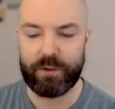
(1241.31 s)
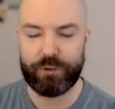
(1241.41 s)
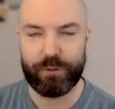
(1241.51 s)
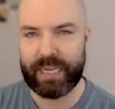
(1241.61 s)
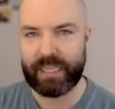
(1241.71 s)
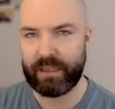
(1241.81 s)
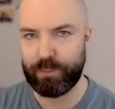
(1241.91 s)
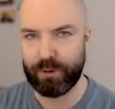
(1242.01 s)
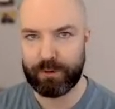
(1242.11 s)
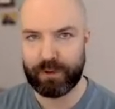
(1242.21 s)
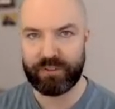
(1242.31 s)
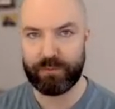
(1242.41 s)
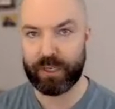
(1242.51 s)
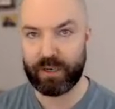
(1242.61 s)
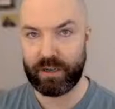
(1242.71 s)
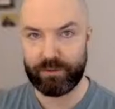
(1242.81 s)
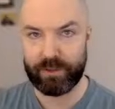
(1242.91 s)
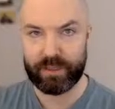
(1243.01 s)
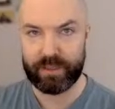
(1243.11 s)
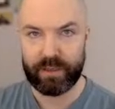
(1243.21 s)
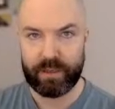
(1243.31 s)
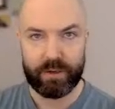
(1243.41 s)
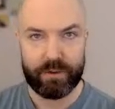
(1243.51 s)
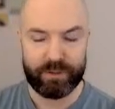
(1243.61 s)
tracking the progress of recovery, right?